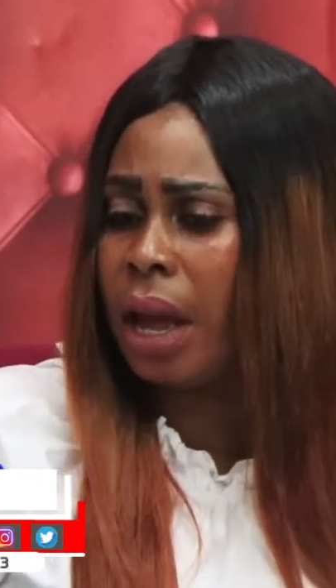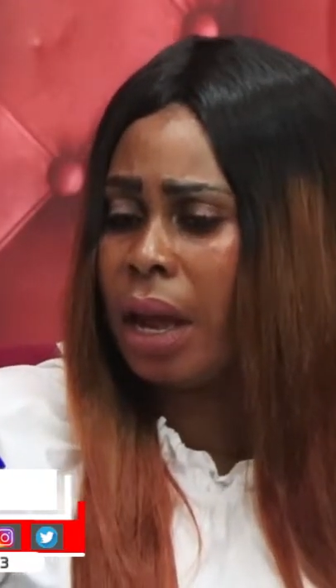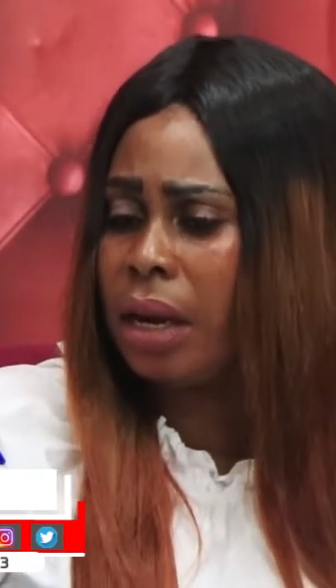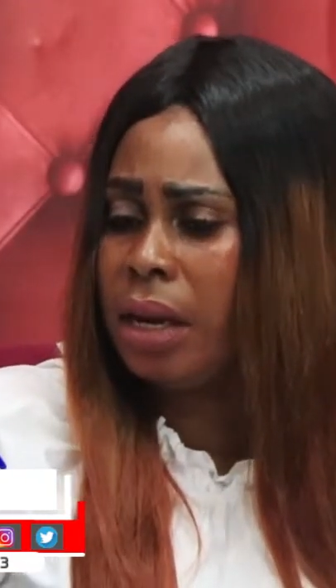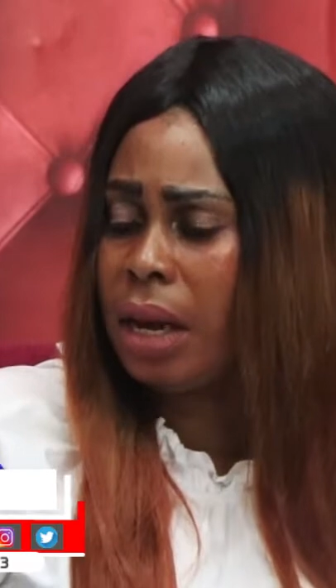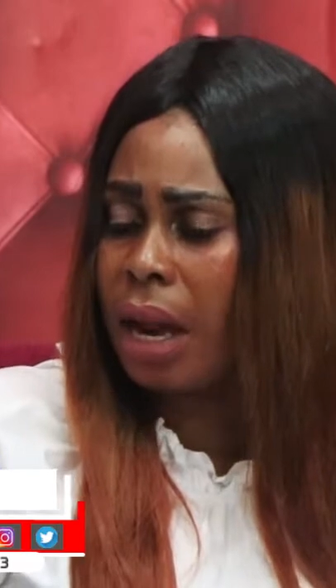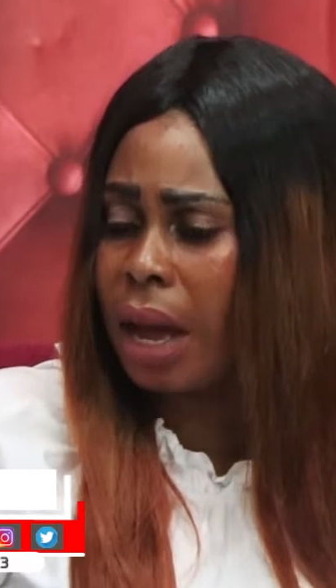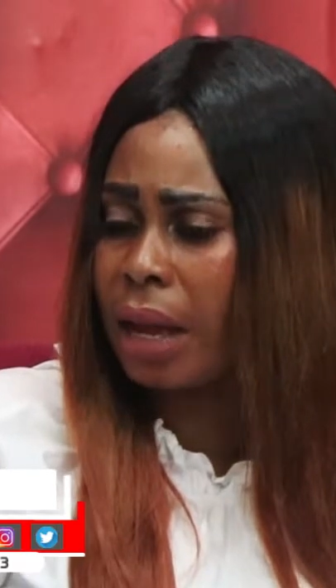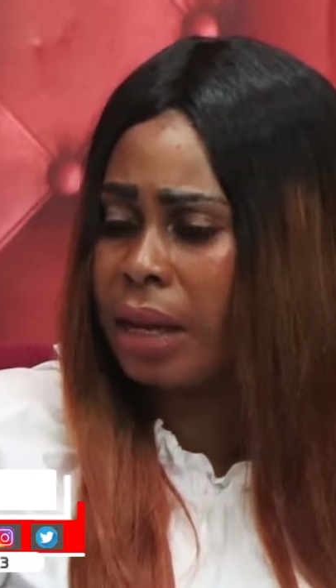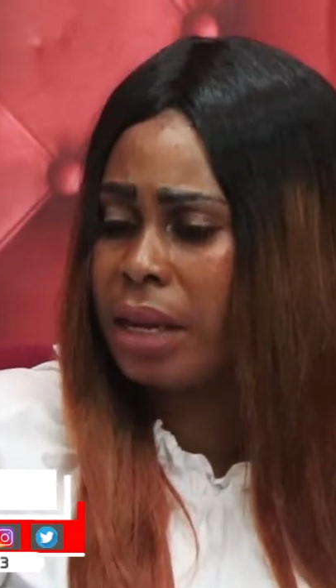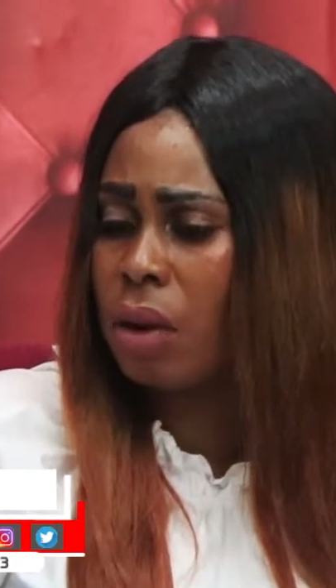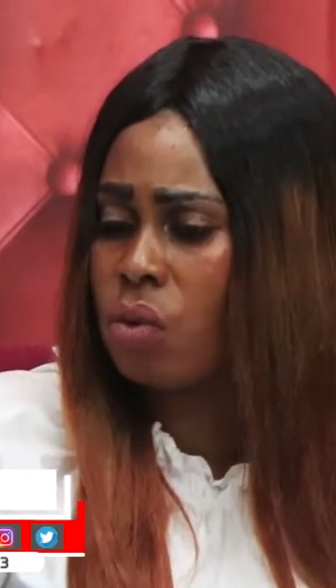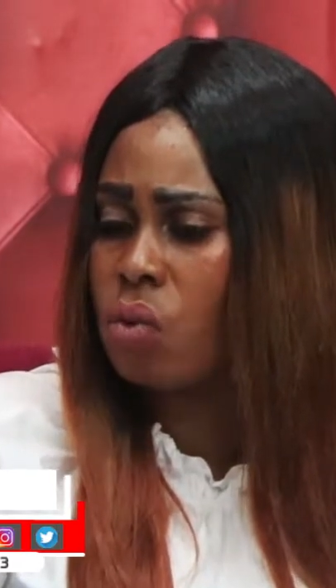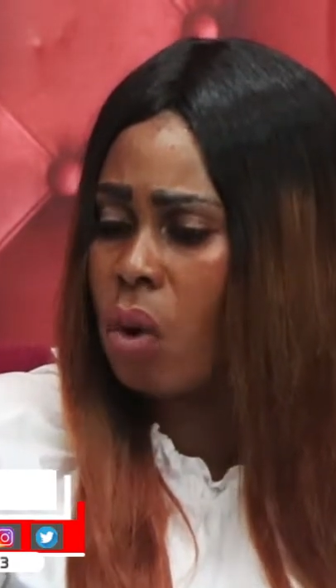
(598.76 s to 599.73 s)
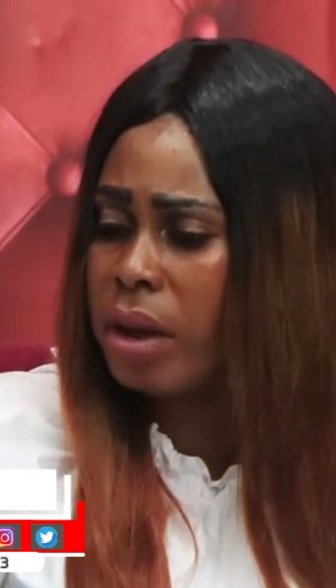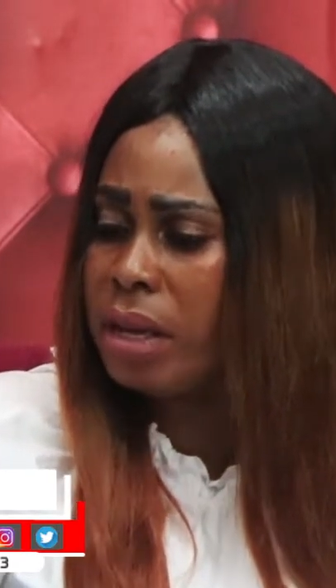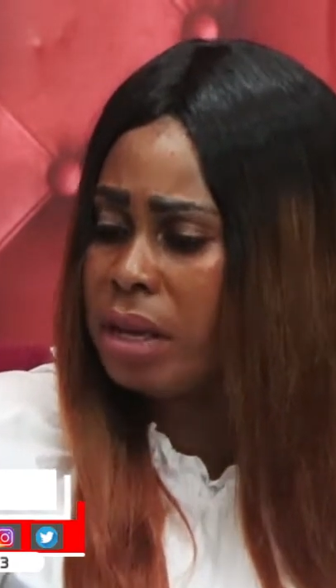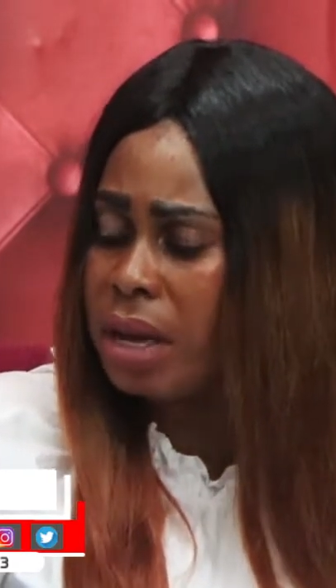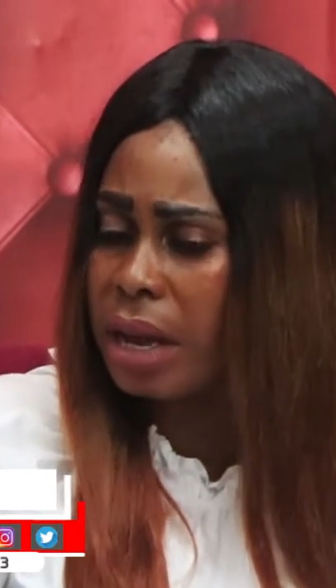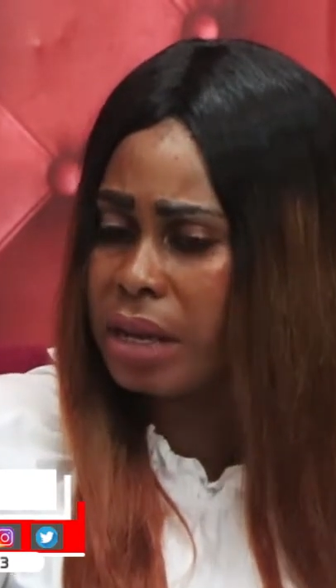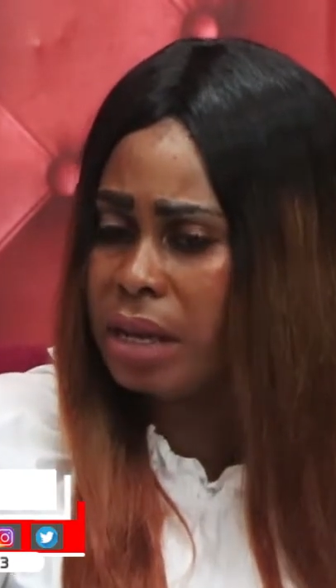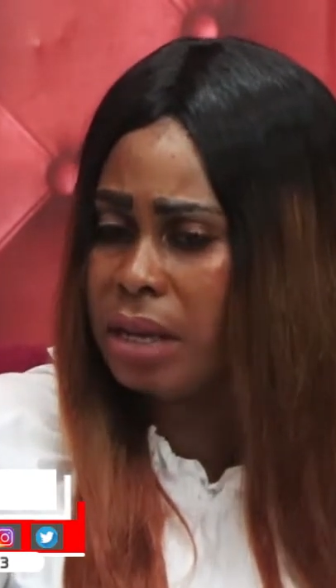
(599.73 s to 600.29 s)
na ye ho
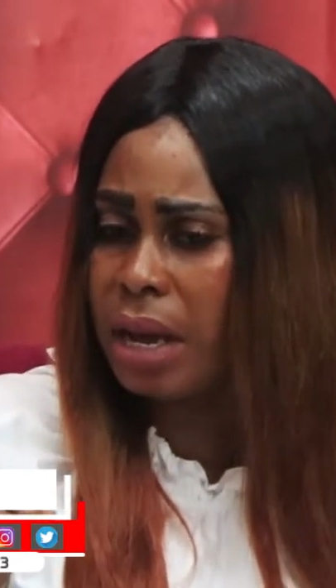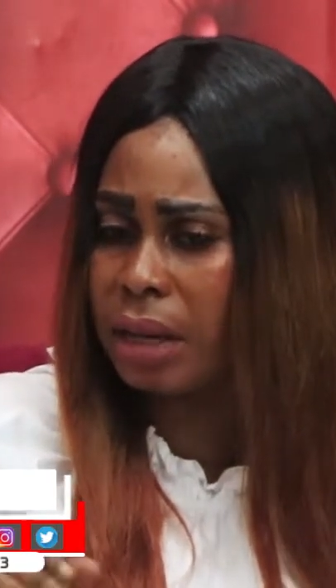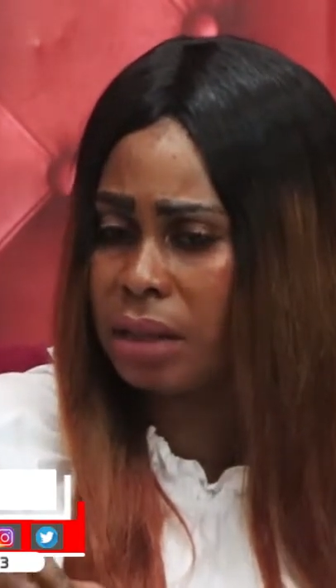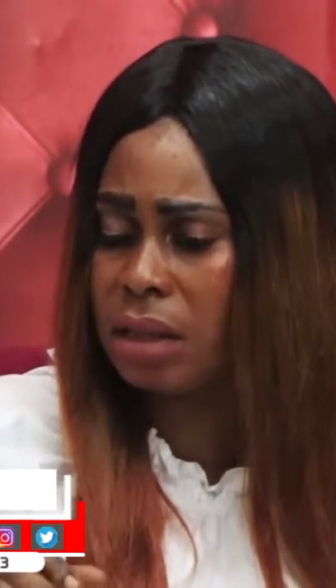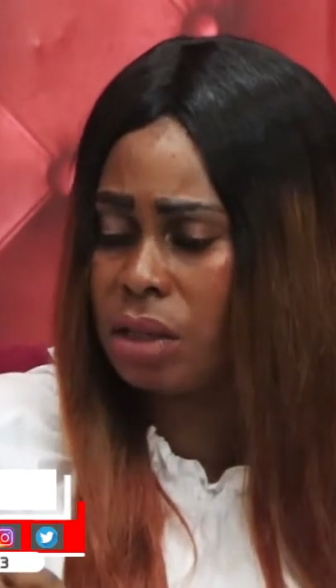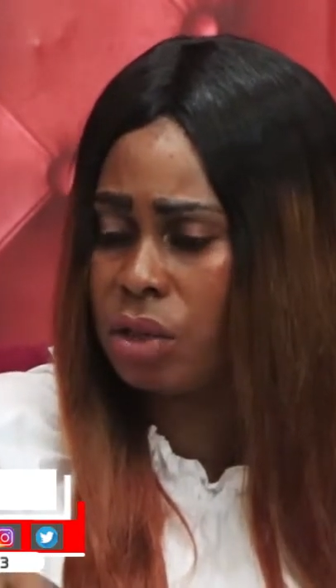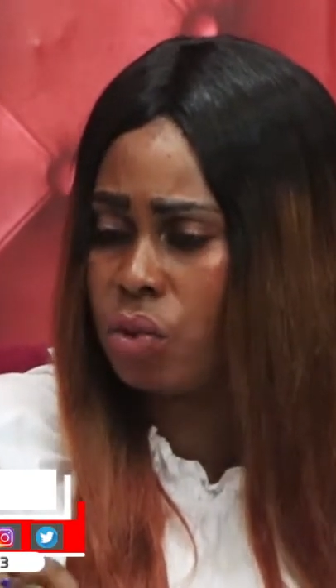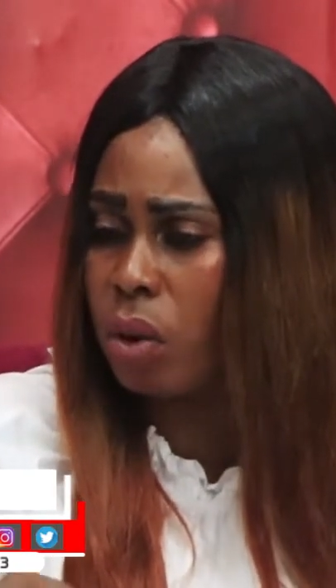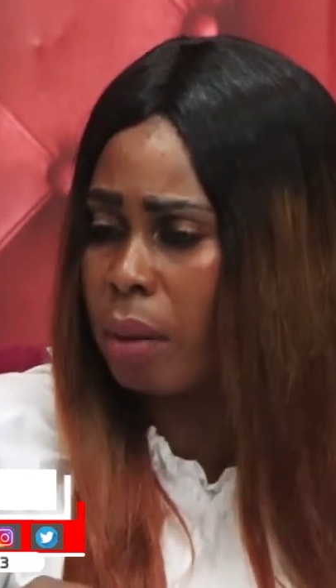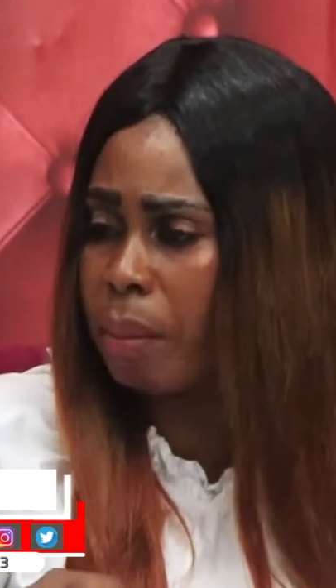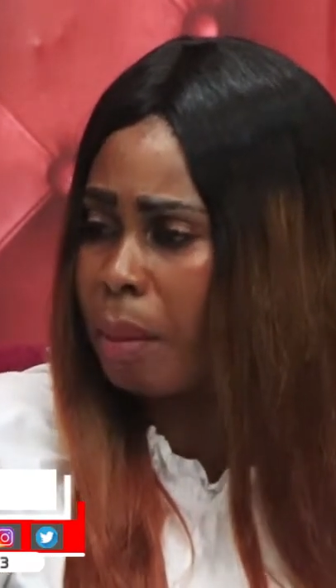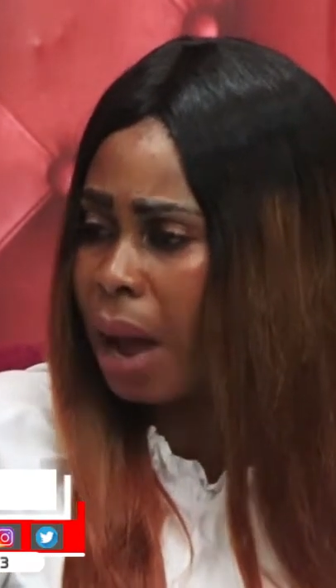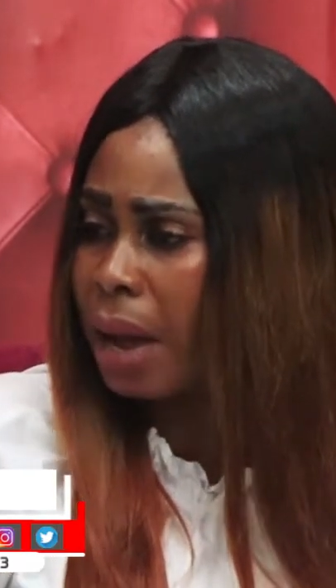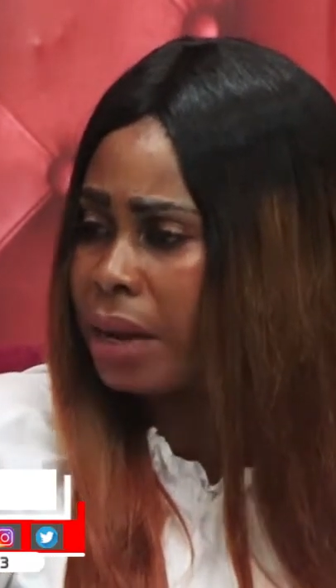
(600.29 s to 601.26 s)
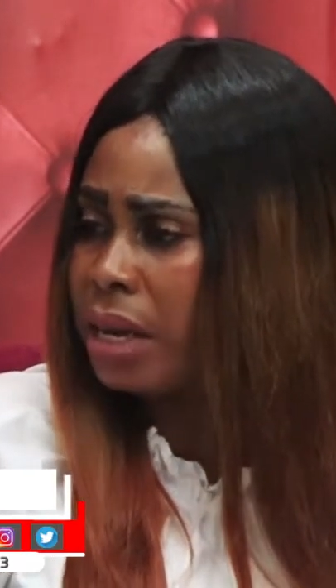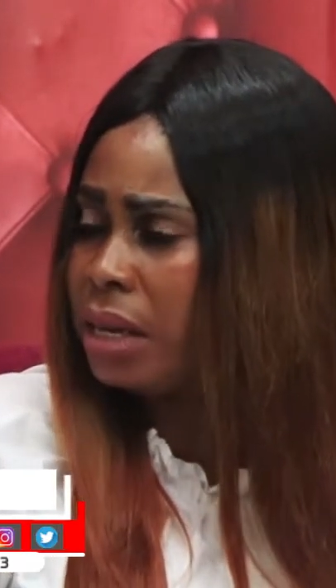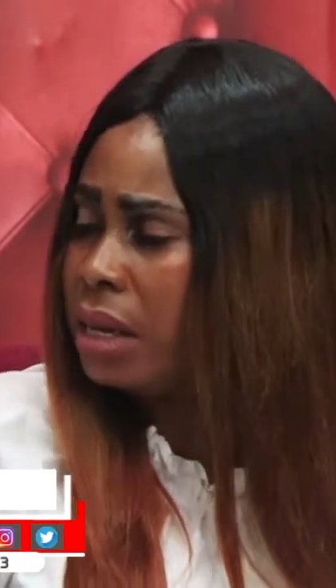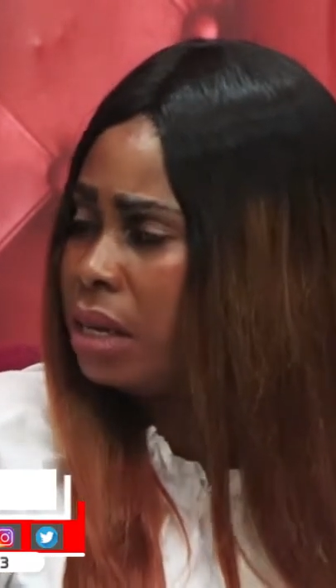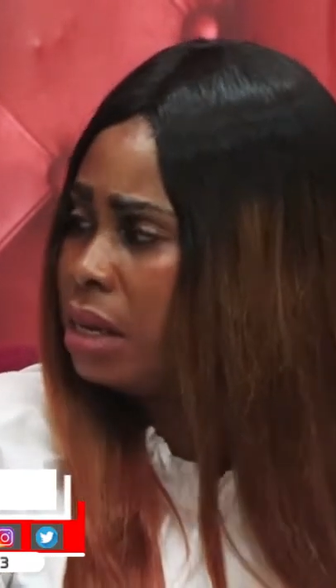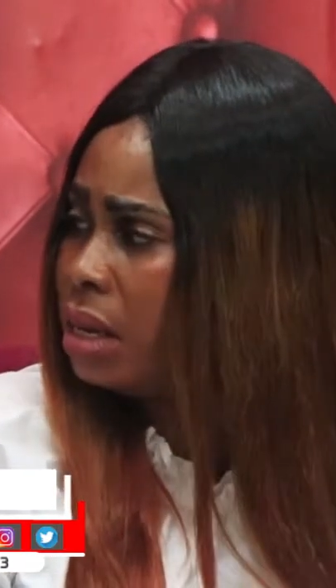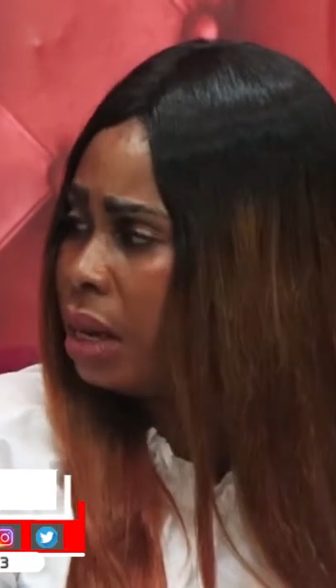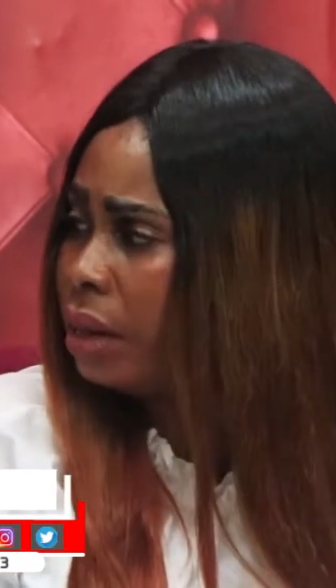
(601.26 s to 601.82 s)
yiye titiri ma ye
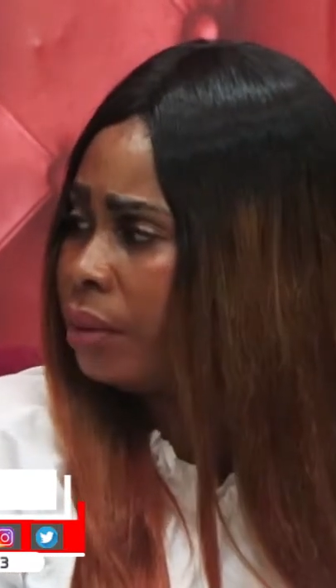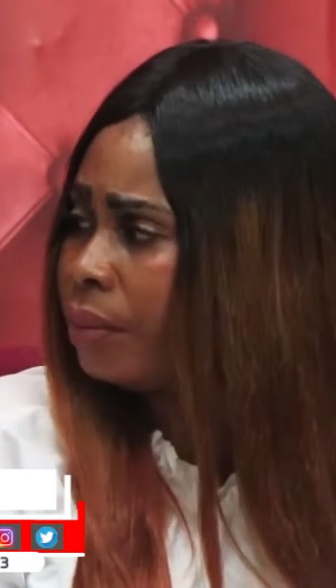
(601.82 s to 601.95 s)
yiye